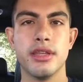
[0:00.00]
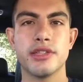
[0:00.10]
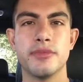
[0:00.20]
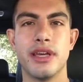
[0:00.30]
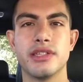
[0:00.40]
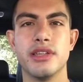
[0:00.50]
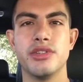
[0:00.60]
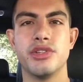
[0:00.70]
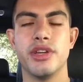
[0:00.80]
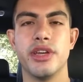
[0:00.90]
This
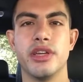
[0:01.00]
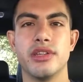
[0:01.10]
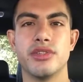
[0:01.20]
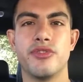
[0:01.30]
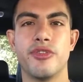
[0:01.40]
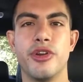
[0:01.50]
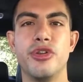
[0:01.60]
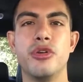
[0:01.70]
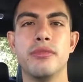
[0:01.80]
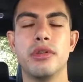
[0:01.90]
message is for
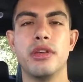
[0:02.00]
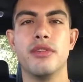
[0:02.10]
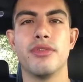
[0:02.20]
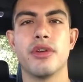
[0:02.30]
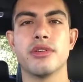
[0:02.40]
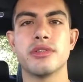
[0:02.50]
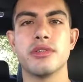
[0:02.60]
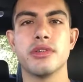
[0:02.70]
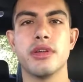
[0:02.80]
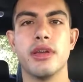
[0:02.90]
new
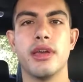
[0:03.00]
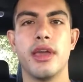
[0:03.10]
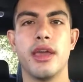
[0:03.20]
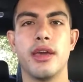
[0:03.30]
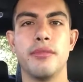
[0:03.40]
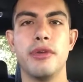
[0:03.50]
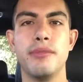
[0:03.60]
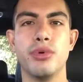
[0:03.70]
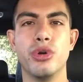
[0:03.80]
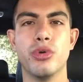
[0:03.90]
believers and
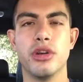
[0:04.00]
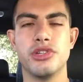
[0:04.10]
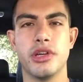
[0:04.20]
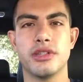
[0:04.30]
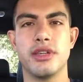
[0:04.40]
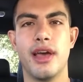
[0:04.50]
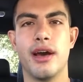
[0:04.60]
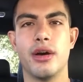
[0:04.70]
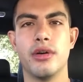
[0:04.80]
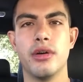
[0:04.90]
people who are just
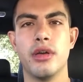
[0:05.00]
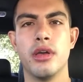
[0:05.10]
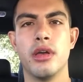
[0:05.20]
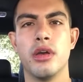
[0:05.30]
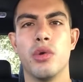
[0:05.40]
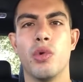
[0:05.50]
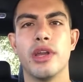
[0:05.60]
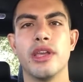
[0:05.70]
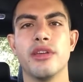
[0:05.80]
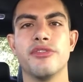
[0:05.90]
now
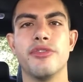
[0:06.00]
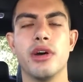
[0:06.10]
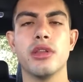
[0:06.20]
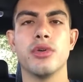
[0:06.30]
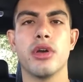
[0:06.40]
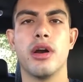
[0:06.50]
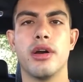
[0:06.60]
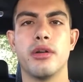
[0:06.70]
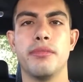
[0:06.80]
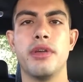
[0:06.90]
wanting to follow
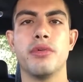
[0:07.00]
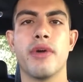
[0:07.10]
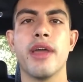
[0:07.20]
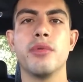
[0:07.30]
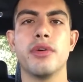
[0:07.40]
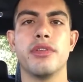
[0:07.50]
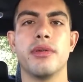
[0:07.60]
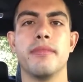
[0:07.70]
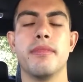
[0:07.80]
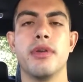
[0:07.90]
God or be right with
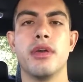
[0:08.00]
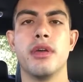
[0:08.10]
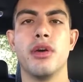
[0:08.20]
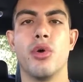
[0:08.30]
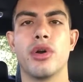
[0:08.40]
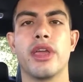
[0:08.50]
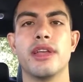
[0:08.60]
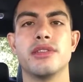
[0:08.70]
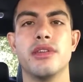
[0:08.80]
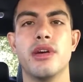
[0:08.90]
Him or
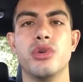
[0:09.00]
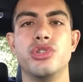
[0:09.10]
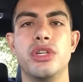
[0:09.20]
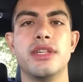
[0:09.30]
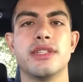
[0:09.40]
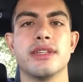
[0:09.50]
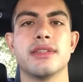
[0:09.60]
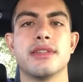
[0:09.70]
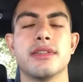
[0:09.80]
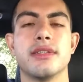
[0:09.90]
get to know
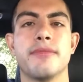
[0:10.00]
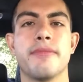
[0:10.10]
Jesus.